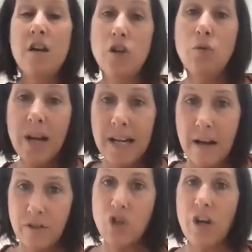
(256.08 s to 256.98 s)
You really
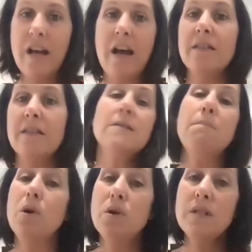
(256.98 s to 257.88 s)
have to check out this
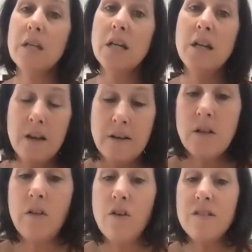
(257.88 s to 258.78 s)
person.
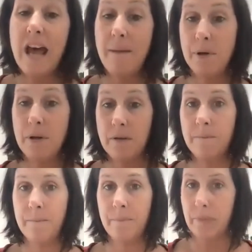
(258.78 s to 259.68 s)
So those happen
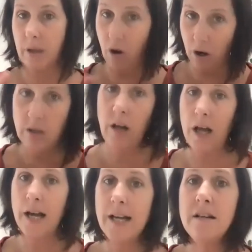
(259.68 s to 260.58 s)

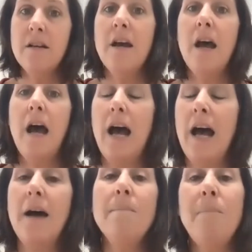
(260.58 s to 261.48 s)
online,
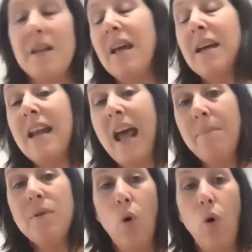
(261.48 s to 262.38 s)
but they can
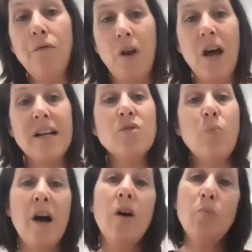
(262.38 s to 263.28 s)
happen offline as
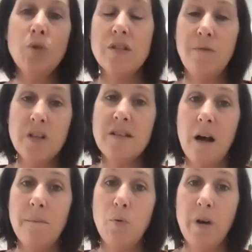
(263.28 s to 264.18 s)
well, which is, for
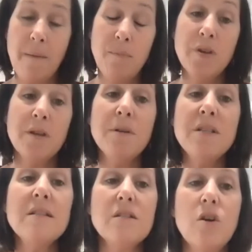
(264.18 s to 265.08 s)
example, what happened with the
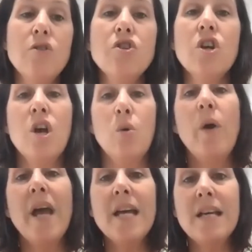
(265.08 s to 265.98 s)
business coach,
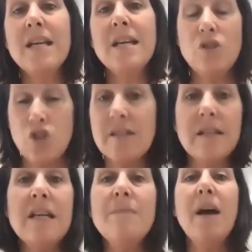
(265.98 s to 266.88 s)
where he
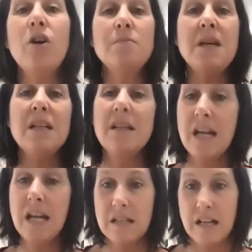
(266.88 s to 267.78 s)
just emailed me and
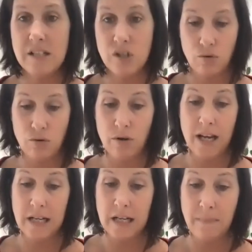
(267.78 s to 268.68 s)
connected us through
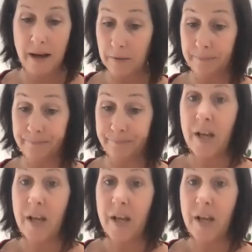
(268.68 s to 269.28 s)
an email.